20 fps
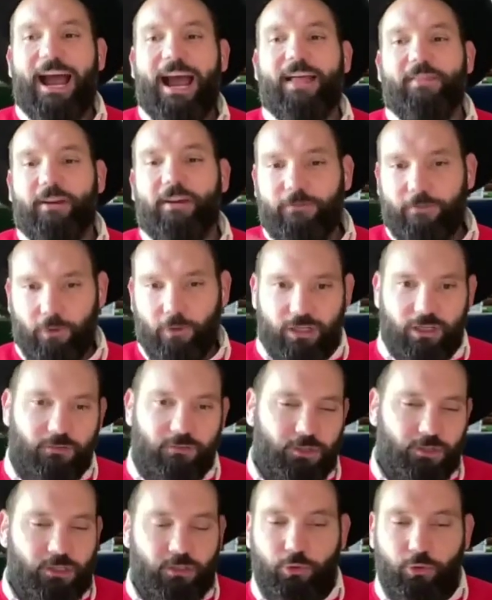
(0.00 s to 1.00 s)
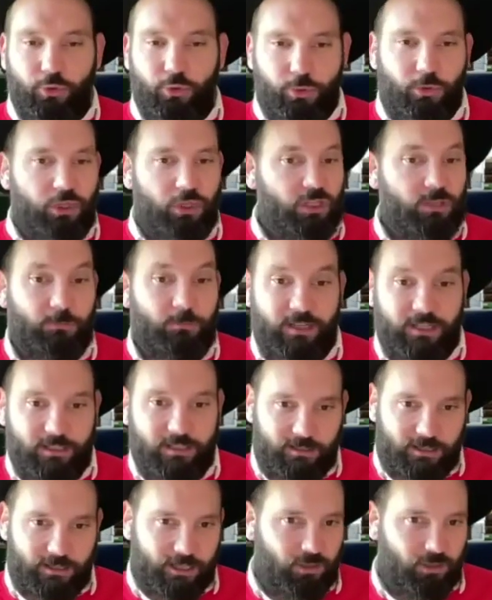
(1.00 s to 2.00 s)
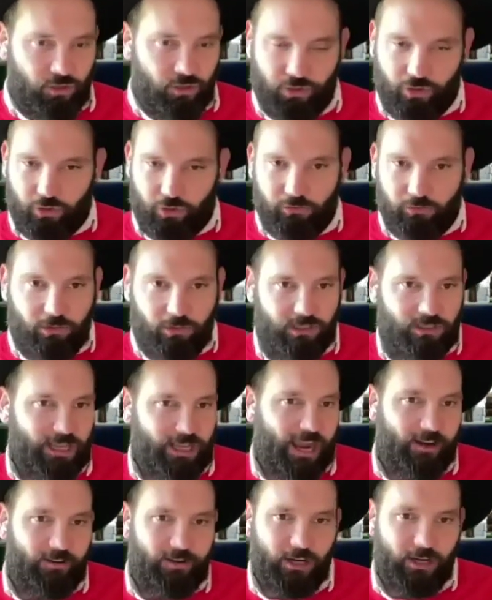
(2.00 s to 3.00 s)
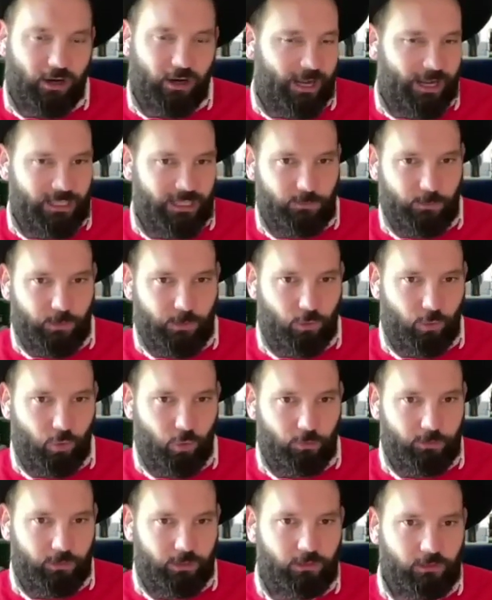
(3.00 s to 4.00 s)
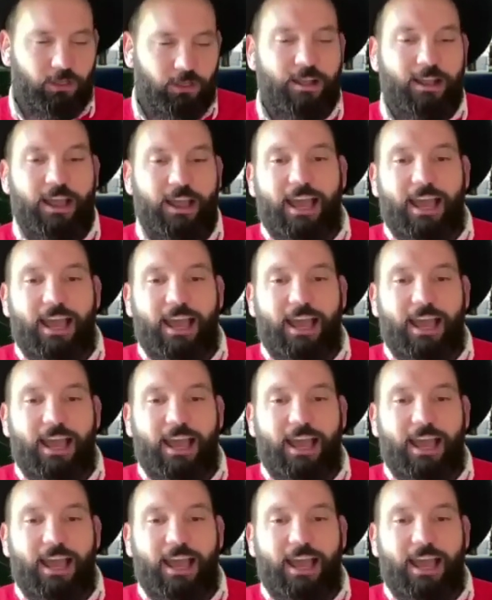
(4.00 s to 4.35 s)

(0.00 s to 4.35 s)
And then 40 of the schools were just business as usual, just carried on as per normal.